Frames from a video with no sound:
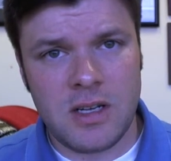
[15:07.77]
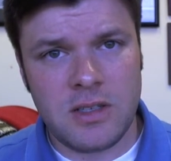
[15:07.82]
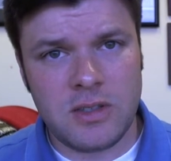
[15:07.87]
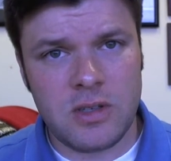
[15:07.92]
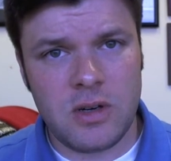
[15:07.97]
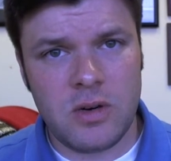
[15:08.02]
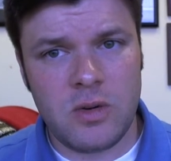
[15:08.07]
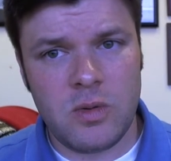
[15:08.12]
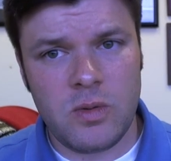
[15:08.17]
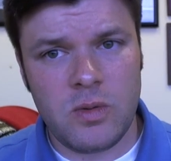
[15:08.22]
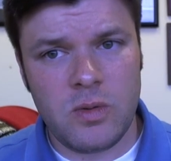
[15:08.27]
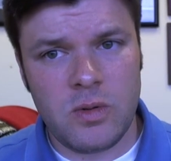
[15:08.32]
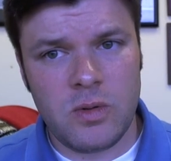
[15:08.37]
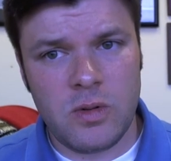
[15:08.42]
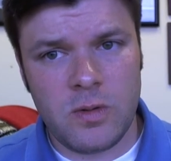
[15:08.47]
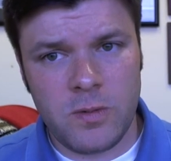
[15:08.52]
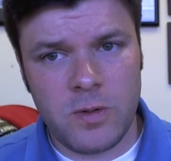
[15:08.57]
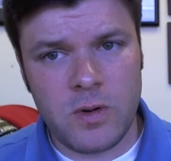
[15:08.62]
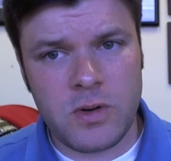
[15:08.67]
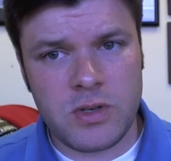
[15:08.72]
So
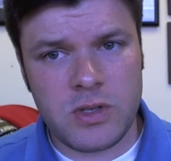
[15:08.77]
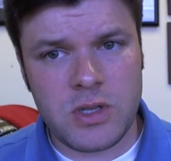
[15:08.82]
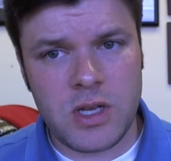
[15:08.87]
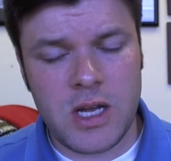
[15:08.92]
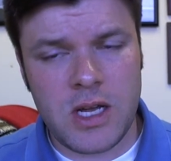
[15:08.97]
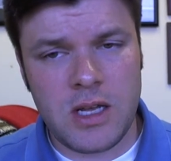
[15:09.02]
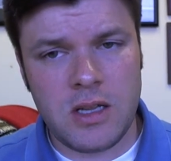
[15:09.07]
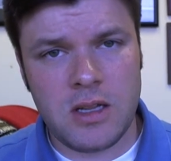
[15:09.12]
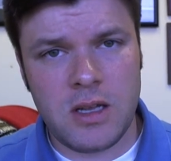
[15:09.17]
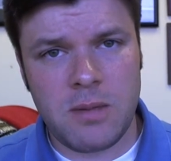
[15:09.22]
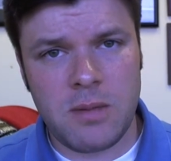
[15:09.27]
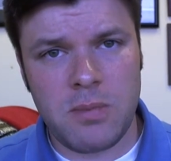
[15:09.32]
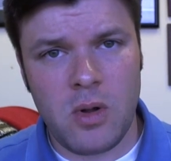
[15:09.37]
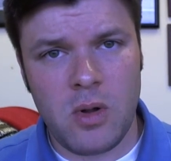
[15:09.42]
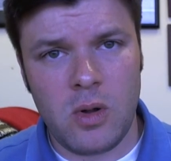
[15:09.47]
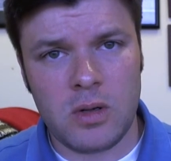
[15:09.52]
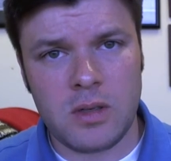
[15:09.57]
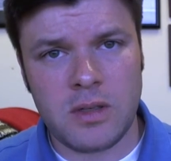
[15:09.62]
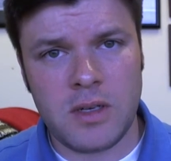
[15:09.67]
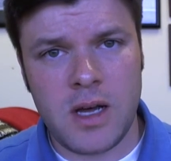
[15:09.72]
the first thing that
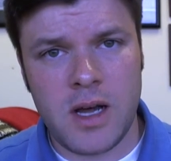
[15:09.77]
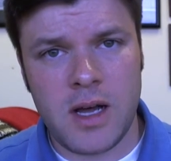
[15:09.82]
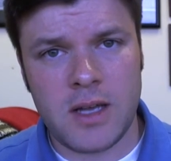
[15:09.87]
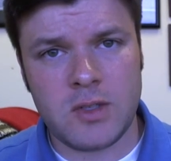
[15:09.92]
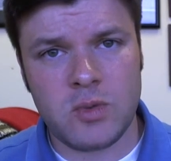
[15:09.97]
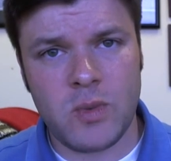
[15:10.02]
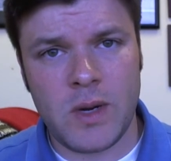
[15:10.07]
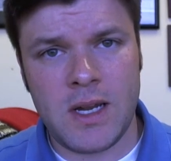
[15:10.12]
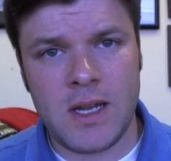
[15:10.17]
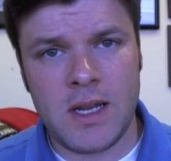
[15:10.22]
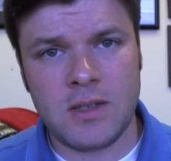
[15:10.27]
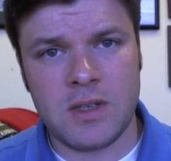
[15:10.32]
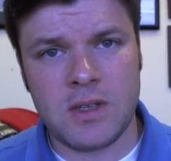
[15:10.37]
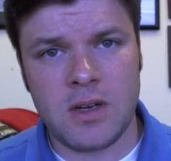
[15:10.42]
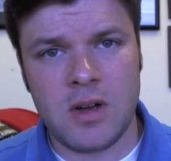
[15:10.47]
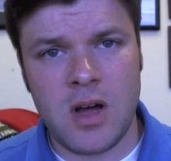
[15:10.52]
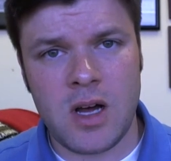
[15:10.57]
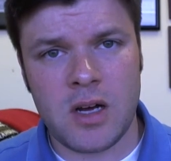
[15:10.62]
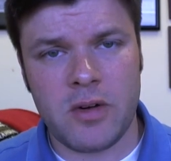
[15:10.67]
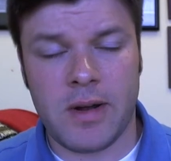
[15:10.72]
Polk does when he's
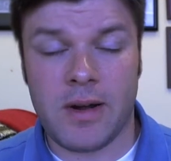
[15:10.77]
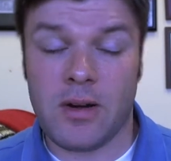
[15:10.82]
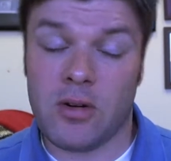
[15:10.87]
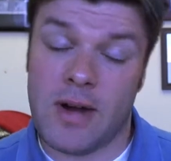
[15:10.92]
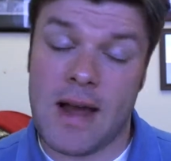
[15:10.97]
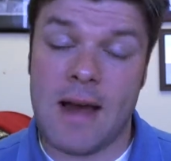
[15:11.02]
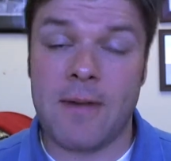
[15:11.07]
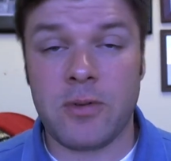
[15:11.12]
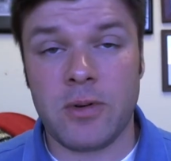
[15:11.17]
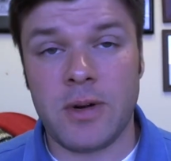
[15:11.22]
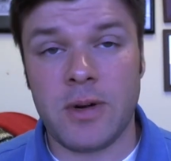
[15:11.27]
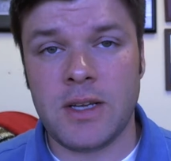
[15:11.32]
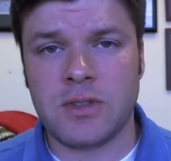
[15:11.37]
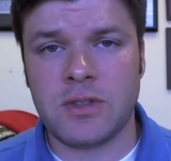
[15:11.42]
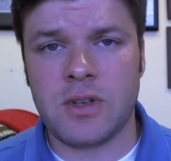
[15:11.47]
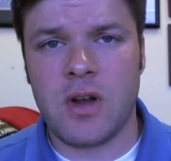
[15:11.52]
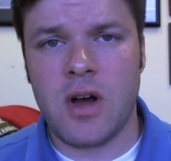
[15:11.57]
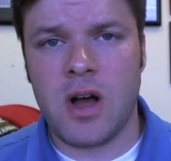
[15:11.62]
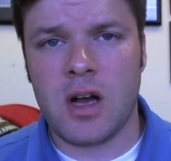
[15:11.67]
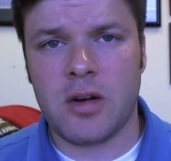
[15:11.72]
inaugurated, or after
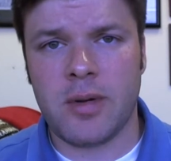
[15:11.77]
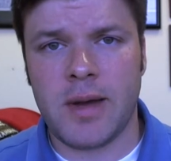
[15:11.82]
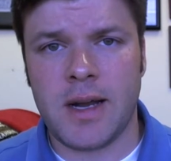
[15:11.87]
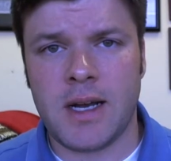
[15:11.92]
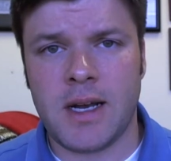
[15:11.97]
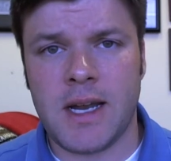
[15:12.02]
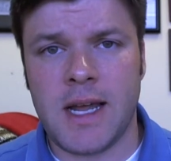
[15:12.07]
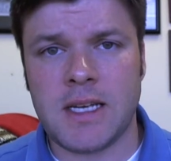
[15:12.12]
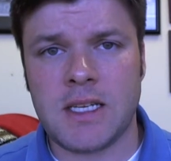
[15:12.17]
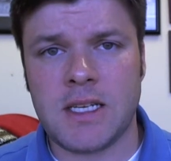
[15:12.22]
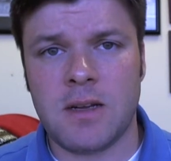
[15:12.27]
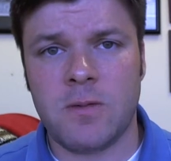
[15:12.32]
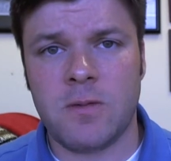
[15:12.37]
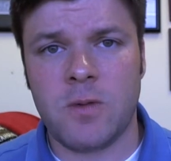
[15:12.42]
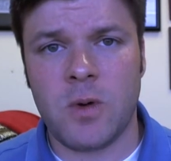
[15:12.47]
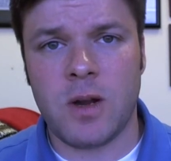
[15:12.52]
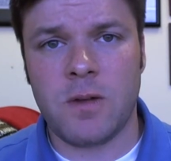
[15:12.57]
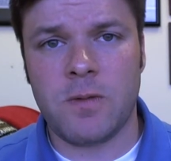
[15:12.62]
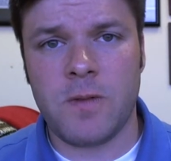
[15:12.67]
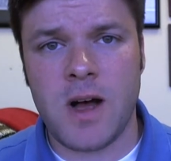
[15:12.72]
he's inaugurated in
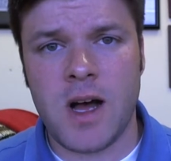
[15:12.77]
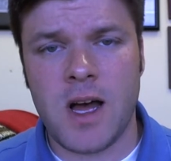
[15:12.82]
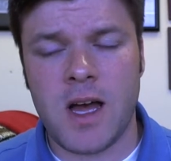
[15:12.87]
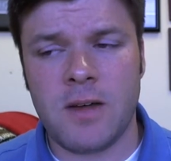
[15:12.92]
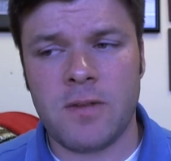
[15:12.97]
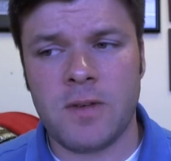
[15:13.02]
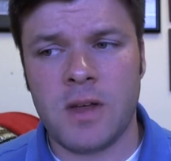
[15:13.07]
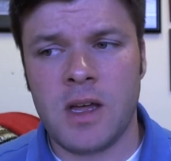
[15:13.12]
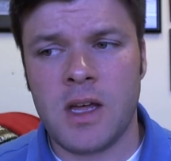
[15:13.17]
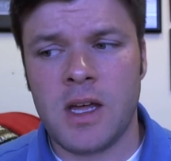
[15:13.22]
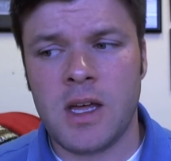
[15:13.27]
1845,